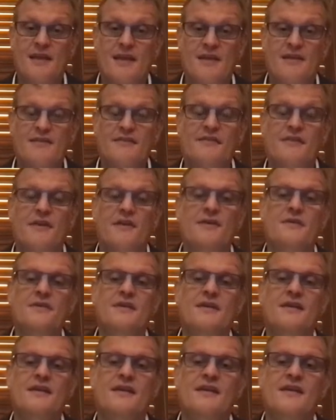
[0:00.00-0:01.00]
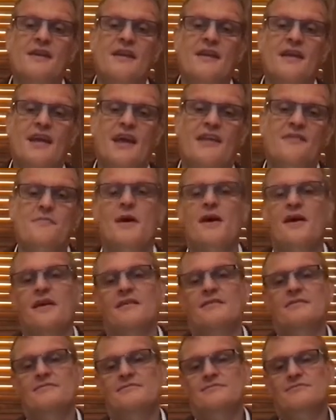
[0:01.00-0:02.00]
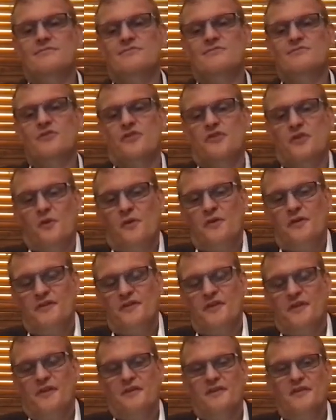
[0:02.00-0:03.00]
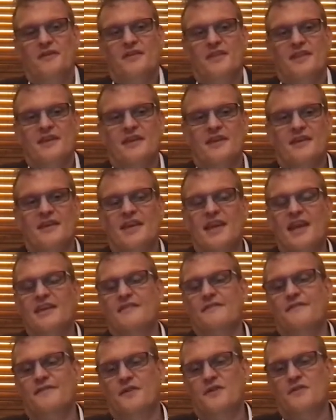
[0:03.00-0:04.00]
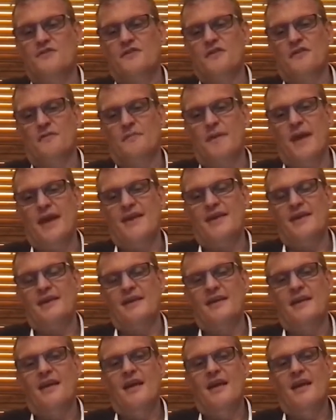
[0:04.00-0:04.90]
So as my thoughts on the connected future of banking,